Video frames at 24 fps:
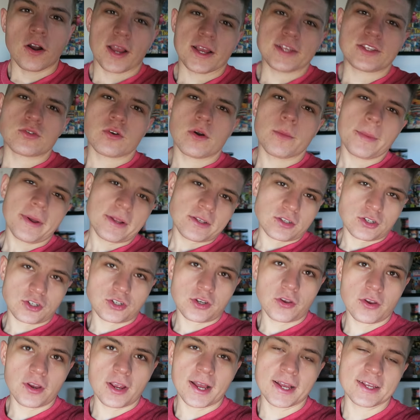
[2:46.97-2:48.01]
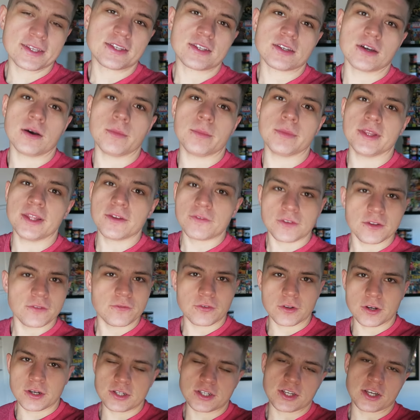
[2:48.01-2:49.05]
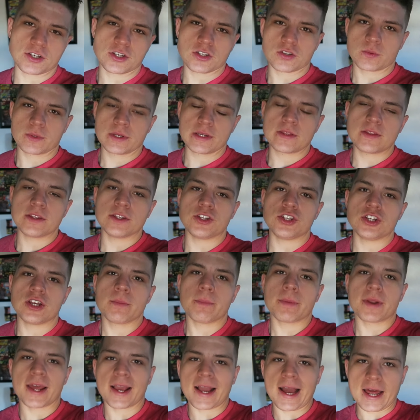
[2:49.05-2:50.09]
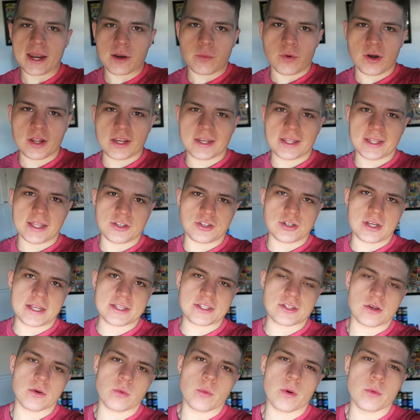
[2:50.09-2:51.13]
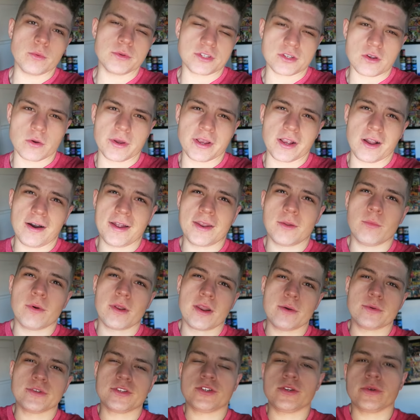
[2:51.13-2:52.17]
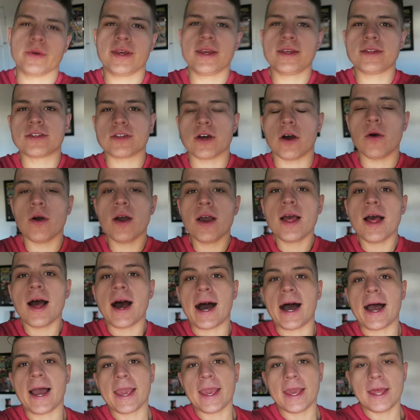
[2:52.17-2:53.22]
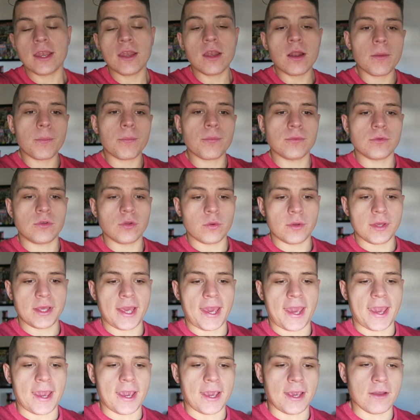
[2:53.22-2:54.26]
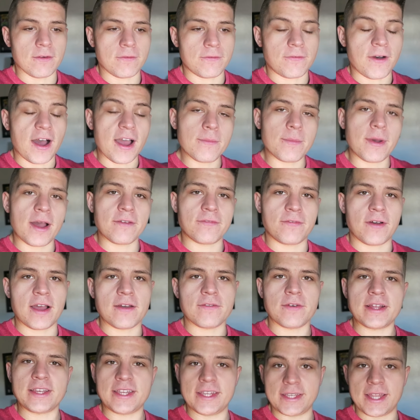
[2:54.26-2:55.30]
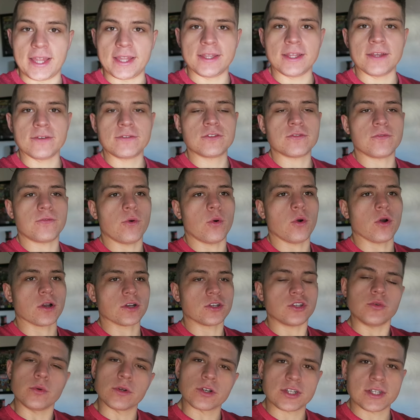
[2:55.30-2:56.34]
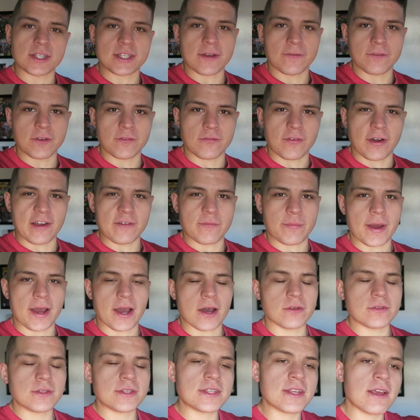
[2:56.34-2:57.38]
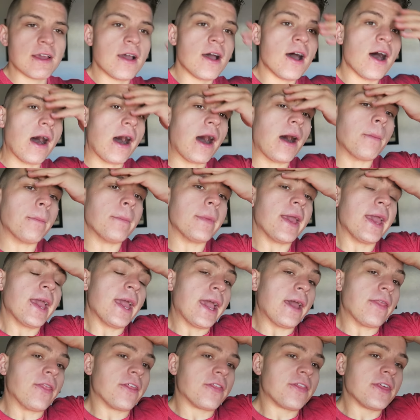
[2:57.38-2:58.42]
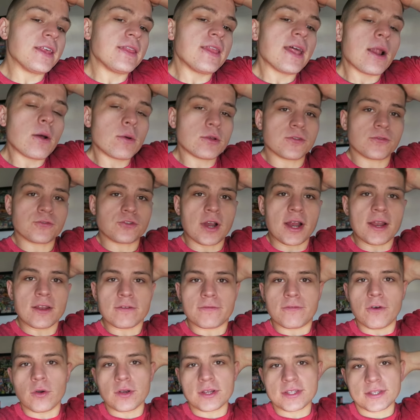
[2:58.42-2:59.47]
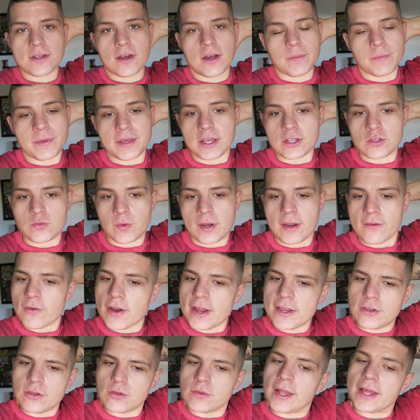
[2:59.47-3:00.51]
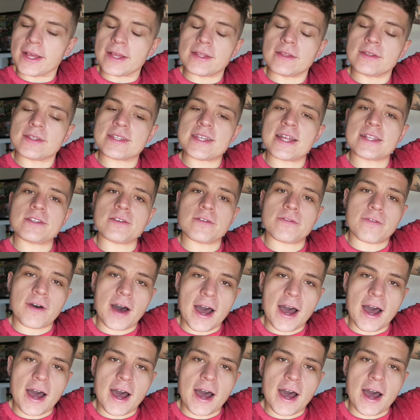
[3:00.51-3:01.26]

Okay, so I'm about to show you guys some lifting footage. I just went to the gym, but I kind of wanted to let you guys know what was going on and what I was doing. So I ended up doing a 5x5. I did deadlifts for 275 pounds. The thing that I was trying to focus on, because whenever I do like sets of